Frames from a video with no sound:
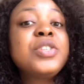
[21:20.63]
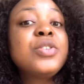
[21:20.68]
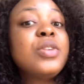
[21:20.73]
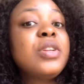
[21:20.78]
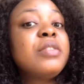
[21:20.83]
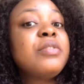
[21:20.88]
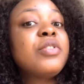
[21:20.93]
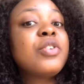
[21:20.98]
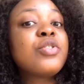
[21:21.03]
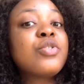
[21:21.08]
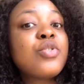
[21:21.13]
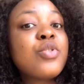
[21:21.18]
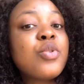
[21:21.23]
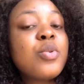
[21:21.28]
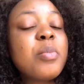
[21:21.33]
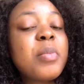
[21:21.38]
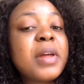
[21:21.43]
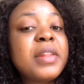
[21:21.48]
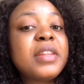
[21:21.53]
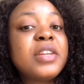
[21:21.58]
you leave your
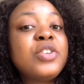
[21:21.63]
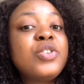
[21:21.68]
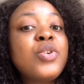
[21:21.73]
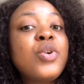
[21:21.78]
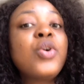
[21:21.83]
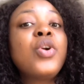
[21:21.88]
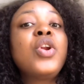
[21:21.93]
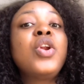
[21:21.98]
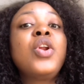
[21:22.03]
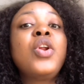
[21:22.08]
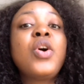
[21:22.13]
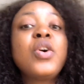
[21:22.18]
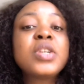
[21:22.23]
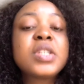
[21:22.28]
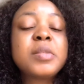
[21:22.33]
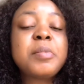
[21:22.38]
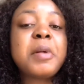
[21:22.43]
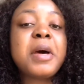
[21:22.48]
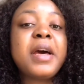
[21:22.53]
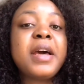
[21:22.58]
room and the door locks
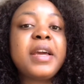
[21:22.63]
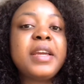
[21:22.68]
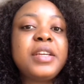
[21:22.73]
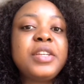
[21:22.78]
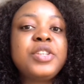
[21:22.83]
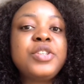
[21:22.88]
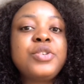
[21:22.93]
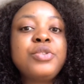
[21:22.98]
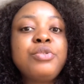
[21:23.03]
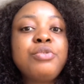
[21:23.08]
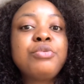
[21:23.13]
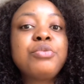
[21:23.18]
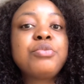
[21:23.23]
behind you,